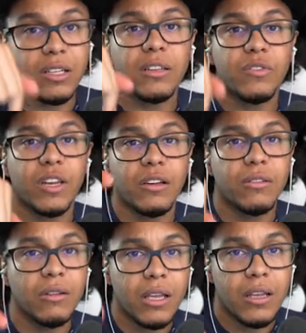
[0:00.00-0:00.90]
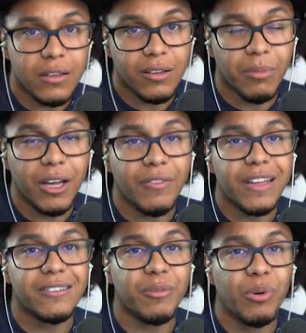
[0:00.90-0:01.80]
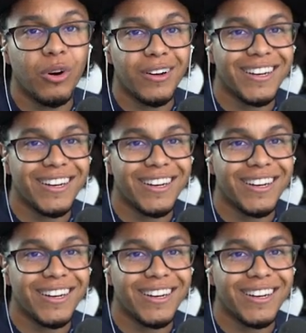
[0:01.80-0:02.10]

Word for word: and this video some love and support.